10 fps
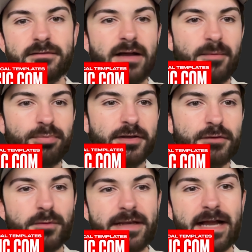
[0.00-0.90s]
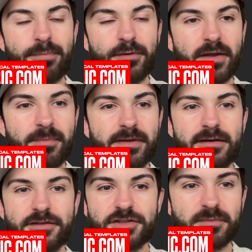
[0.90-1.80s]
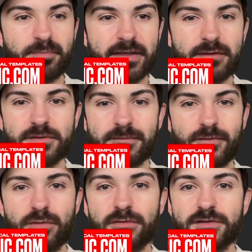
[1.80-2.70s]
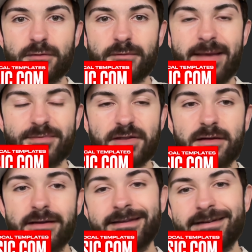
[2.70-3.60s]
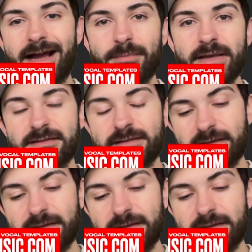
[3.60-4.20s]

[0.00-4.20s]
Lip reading: I'll play you what we got pulled up here. It's just a beat with some vocals, a rap song, not mixed.